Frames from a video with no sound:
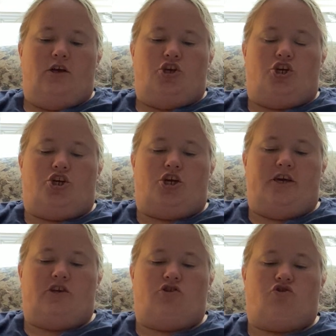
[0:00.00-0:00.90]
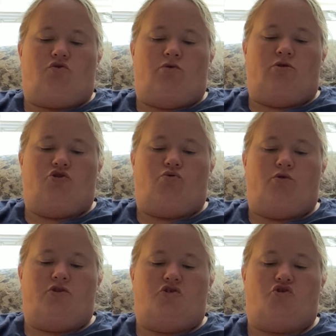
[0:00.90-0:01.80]
She chased the squirrel
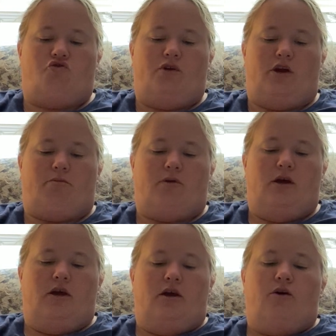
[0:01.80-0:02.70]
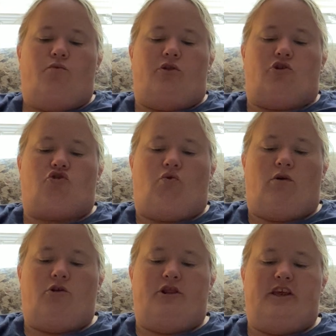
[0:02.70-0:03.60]
toward the stream. When the
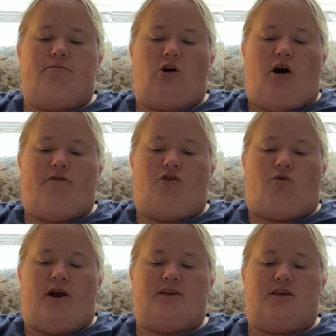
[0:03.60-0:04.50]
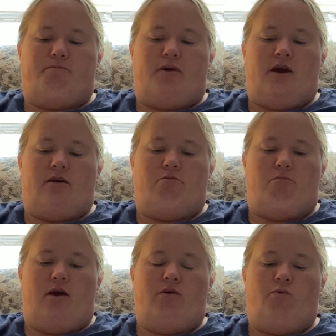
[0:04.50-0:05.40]
squirrel leaped off the grassy bank,
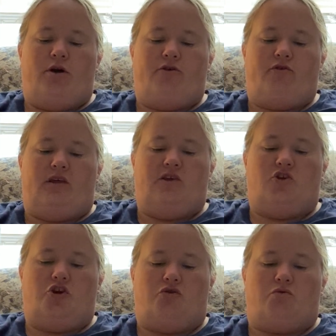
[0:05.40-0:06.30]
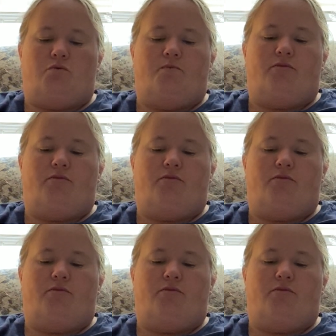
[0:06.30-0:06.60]
Merryweather did too.